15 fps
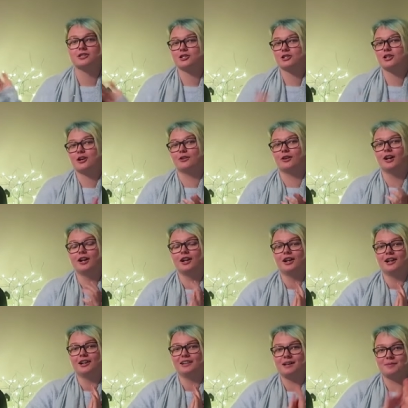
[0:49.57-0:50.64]
So
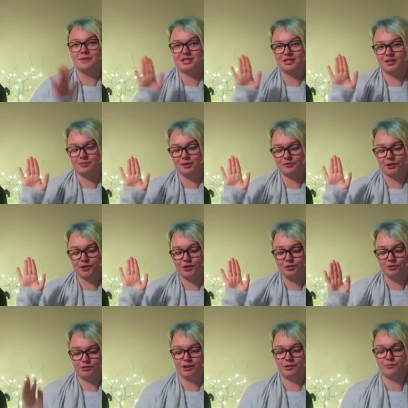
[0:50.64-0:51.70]
let me start by running
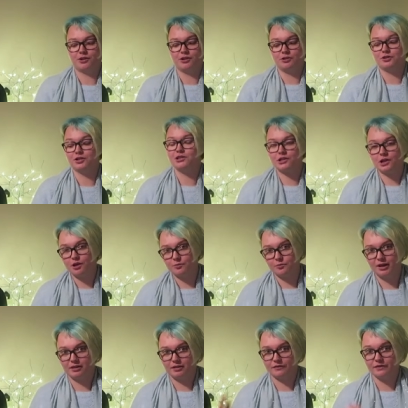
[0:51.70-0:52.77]
through them with you. To start
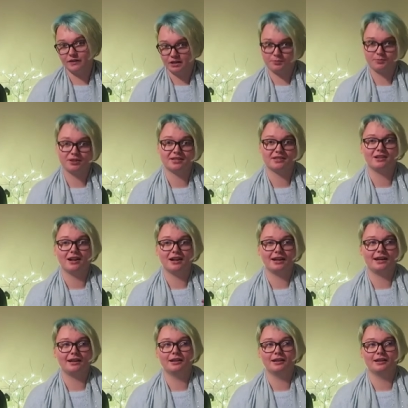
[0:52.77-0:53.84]
with, the first present
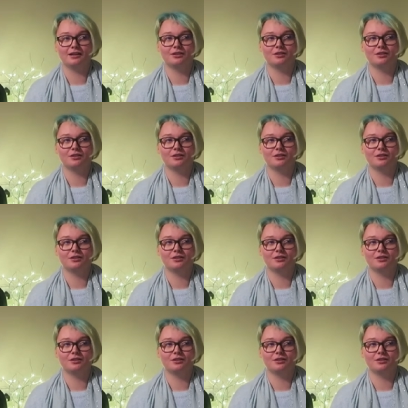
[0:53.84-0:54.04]
I